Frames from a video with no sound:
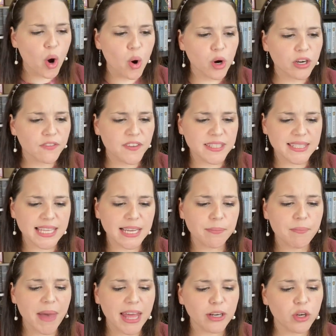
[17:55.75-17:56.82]
or if it's like
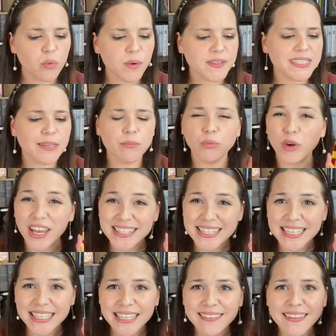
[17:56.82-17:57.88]
metal with some
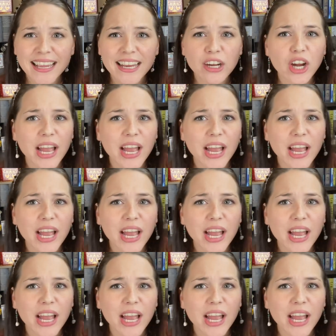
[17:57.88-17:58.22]
resin in there.